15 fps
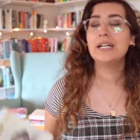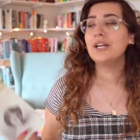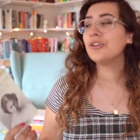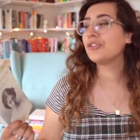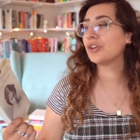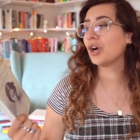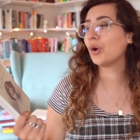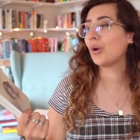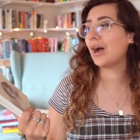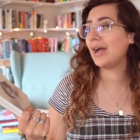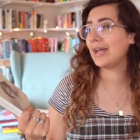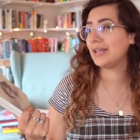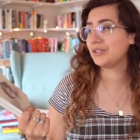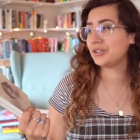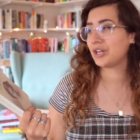so I
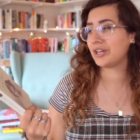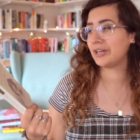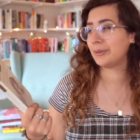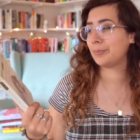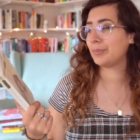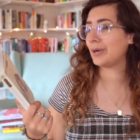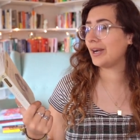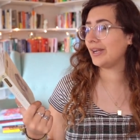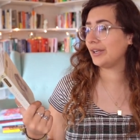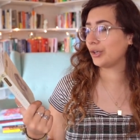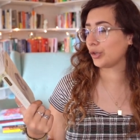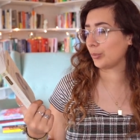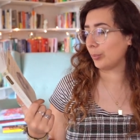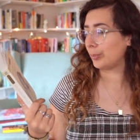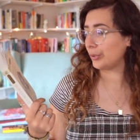ended up buying
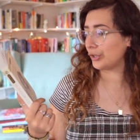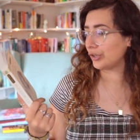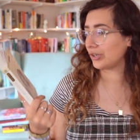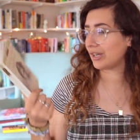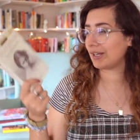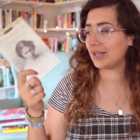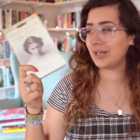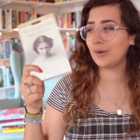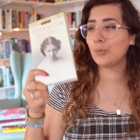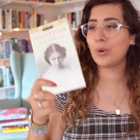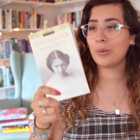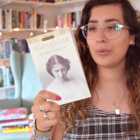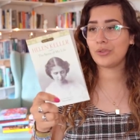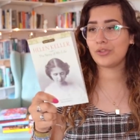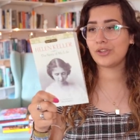her book. And I
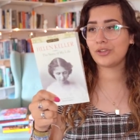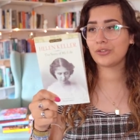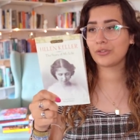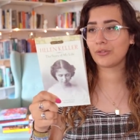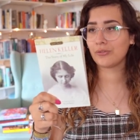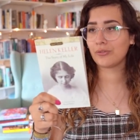went with this